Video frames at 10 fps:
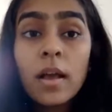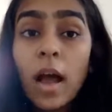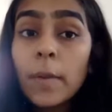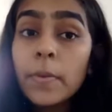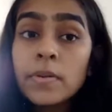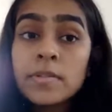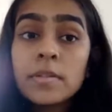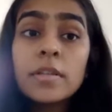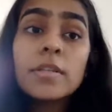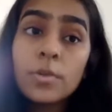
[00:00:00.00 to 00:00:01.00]
I
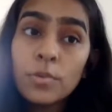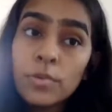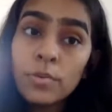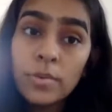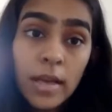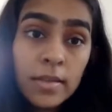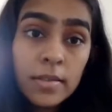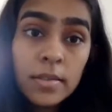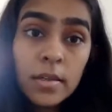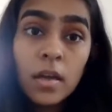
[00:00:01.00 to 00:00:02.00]
personally don't do that.
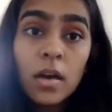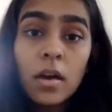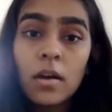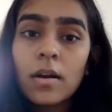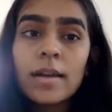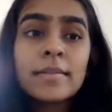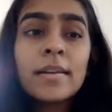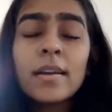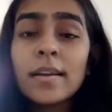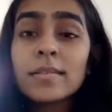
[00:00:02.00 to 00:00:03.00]
I
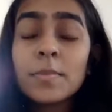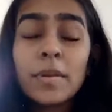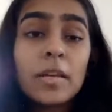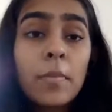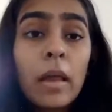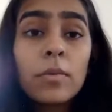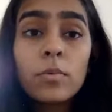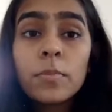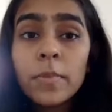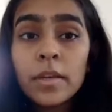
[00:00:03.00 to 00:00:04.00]
think I explained my
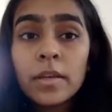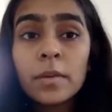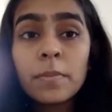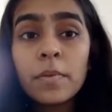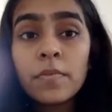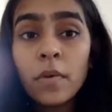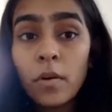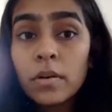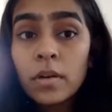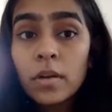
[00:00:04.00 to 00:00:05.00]
note making
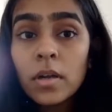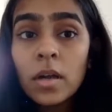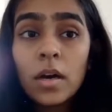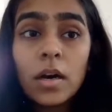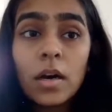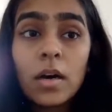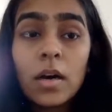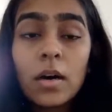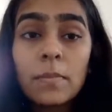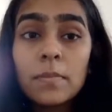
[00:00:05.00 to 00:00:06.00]
before.
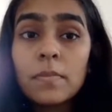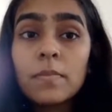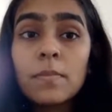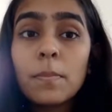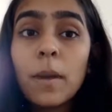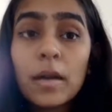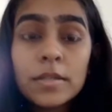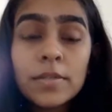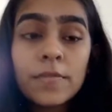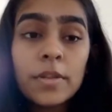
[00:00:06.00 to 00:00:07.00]

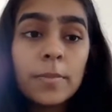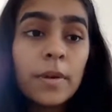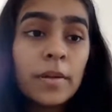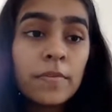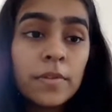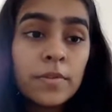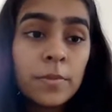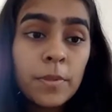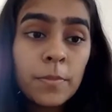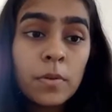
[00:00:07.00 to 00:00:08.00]
But for the benefit of
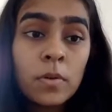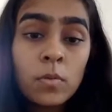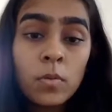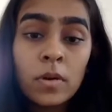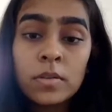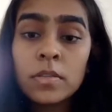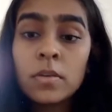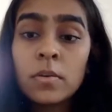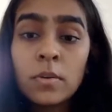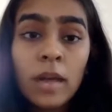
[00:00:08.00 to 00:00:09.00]
the people who weren't
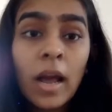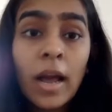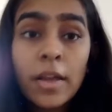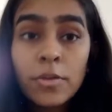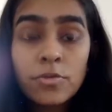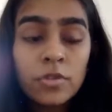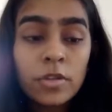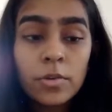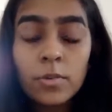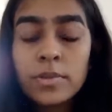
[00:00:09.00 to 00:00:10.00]
here, what I
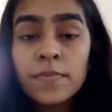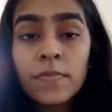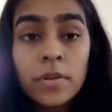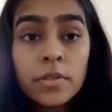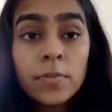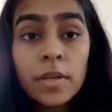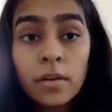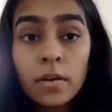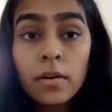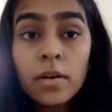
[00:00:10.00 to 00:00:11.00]
usually do as first
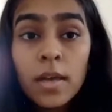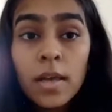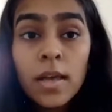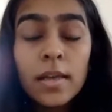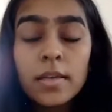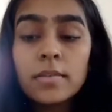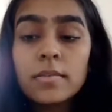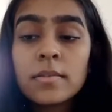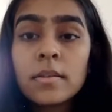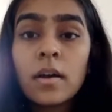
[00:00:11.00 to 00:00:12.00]
speaker
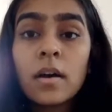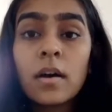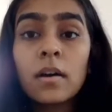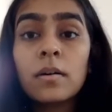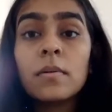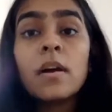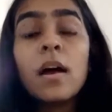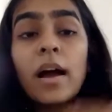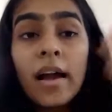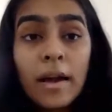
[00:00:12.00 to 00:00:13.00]
is
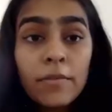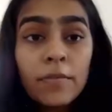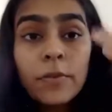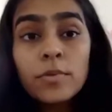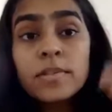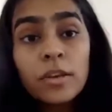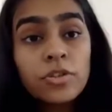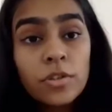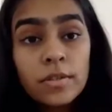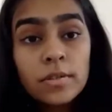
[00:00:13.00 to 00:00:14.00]
I have a few
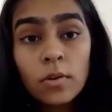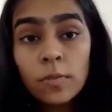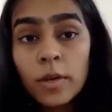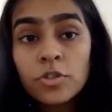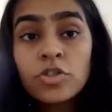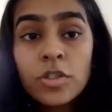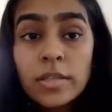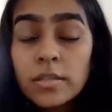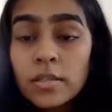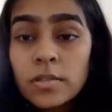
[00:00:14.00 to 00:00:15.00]
sections on my
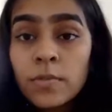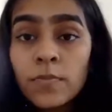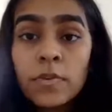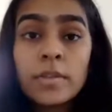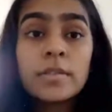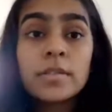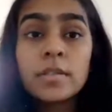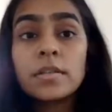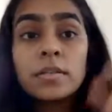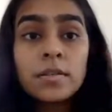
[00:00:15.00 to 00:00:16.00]
sheet. So for
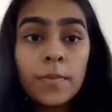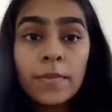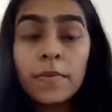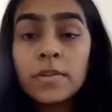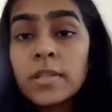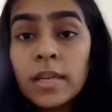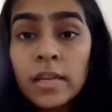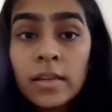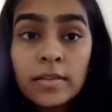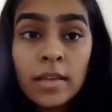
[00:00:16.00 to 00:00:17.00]
instance, if my first
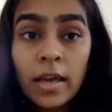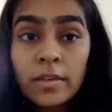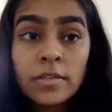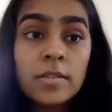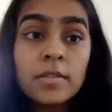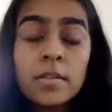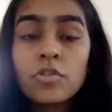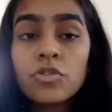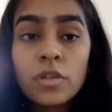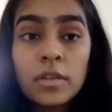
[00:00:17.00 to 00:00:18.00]
heading is
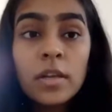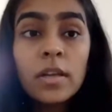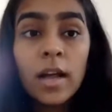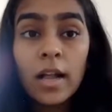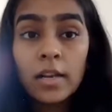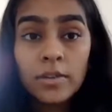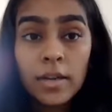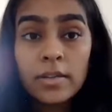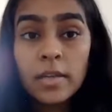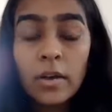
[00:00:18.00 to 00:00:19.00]
characterization, I'll
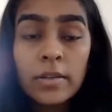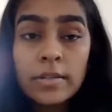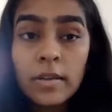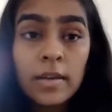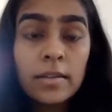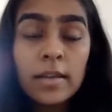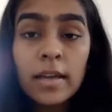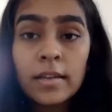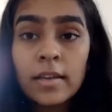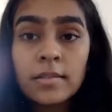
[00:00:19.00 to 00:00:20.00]
write down
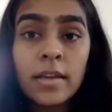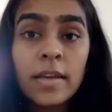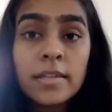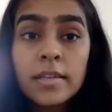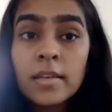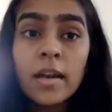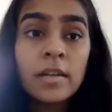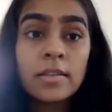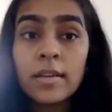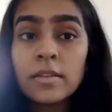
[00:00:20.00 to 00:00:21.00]
that as a heading.
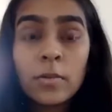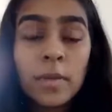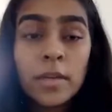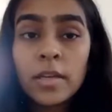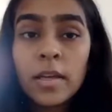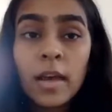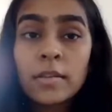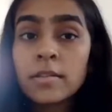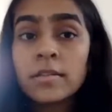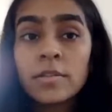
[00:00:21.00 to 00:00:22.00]
I'll write down my key
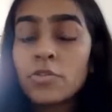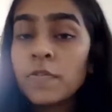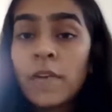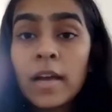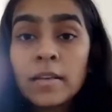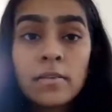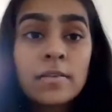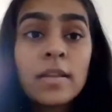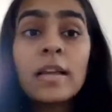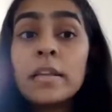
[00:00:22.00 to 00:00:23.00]
characterization
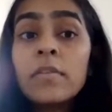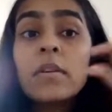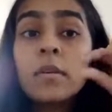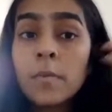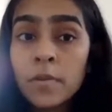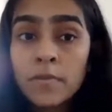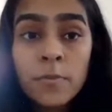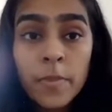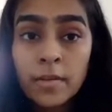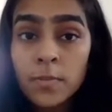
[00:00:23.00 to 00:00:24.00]
factors. I leave a little bit of
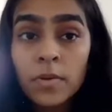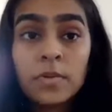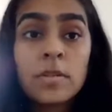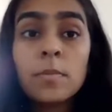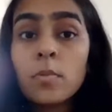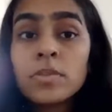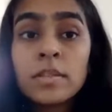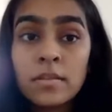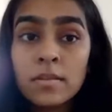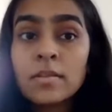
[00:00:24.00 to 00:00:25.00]
space because in most
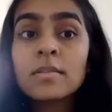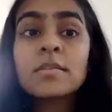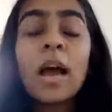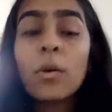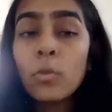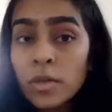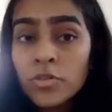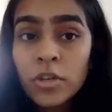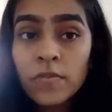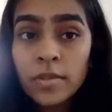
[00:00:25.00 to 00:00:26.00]
instances, I will
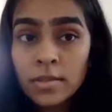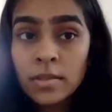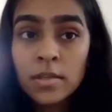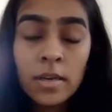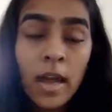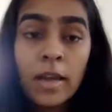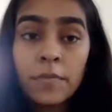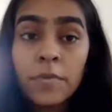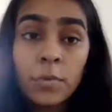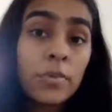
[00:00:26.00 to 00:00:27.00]
revisit it and add
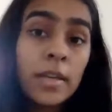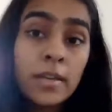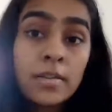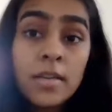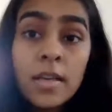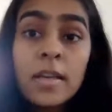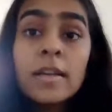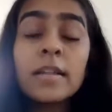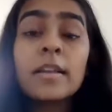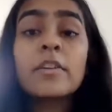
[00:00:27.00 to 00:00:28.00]
a few things.
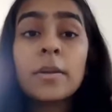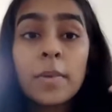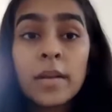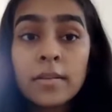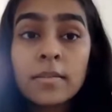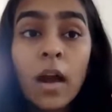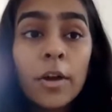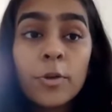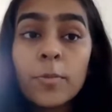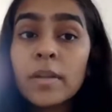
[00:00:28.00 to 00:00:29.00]
Then I'll write my next
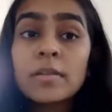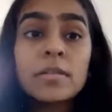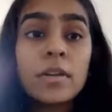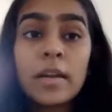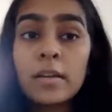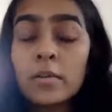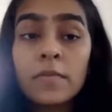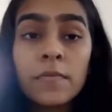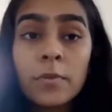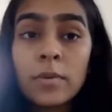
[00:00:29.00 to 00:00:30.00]
argument, write down
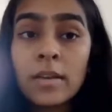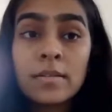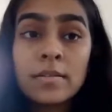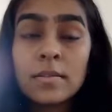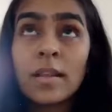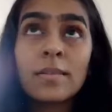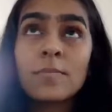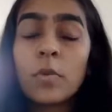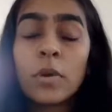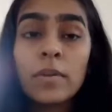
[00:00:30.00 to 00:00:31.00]
a few analysis, like
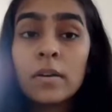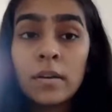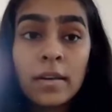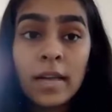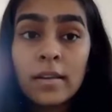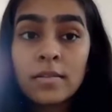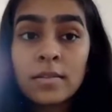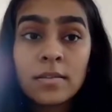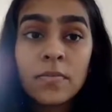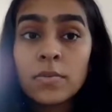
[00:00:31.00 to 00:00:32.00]
whatever little
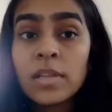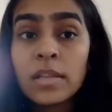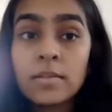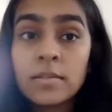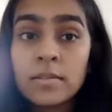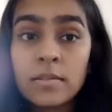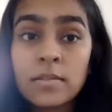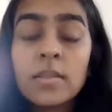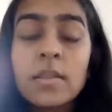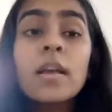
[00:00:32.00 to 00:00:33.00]
analysis, few sentences.